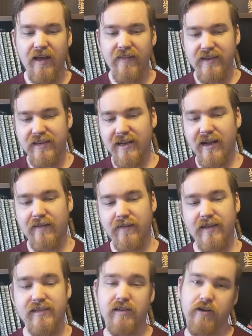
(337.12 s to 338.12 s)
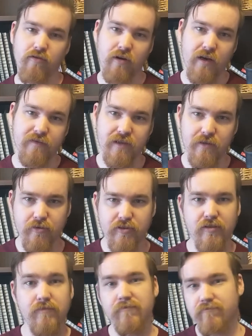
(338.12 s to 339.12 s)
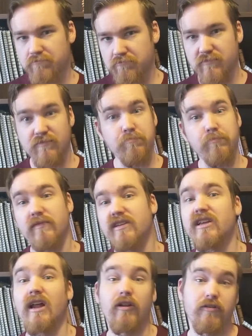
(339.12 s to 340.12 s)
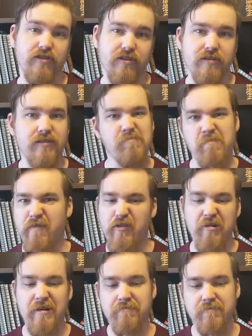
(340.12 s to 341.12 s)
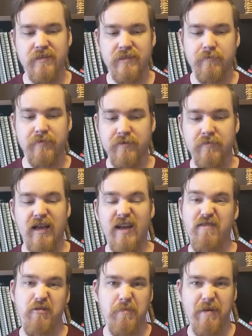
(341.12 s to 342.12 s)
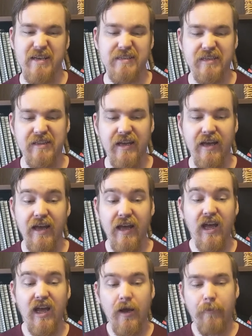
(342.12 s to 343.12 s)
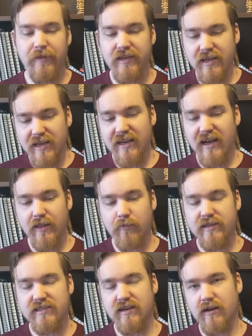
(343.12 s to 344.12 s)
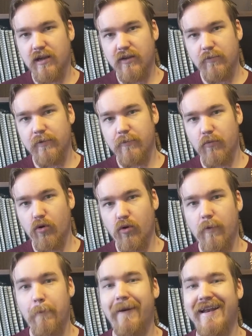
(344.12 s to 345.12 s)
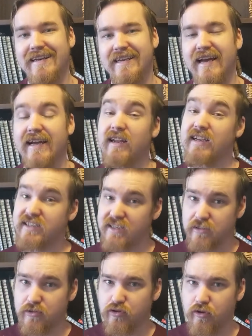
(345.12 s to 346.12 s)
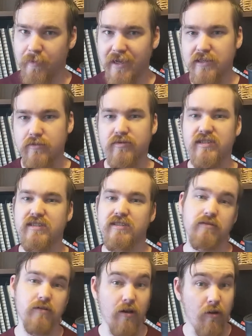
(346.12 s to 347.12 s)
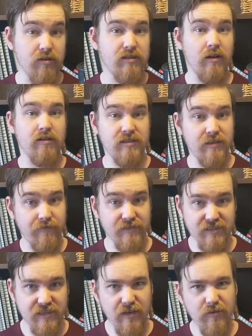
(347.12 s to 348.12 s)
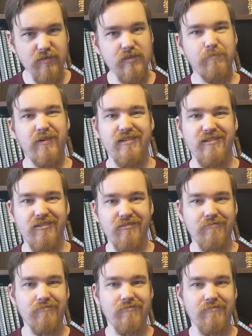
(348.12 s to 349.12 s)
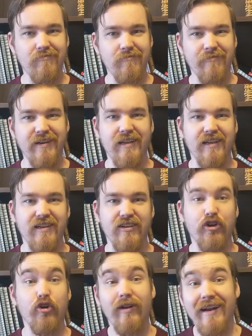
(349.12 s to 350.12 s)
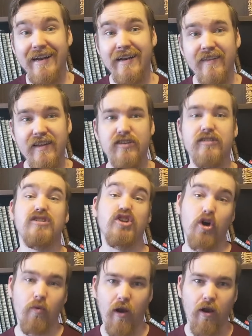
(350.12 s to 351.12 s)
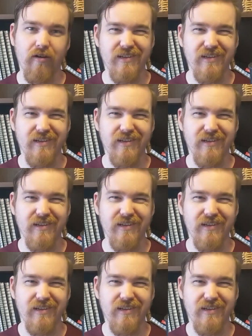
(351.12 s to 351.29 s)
You get other things like Craft's Illusion. Illusionist, very basic there. But then you get other ones that are a little bit more mundane, like doesn't do much, which is lots and lots of different skills, but you're not really good at anything. You just know a lot.